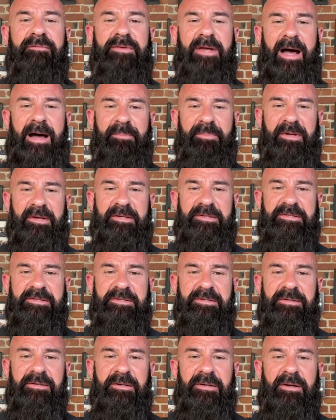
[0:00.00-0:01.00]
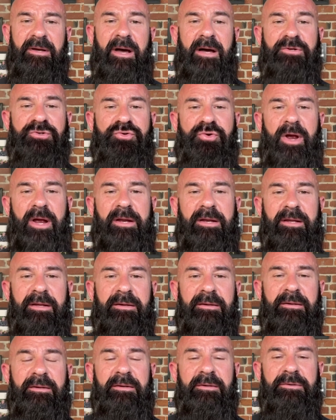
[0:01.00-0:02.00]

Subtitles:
topics on training,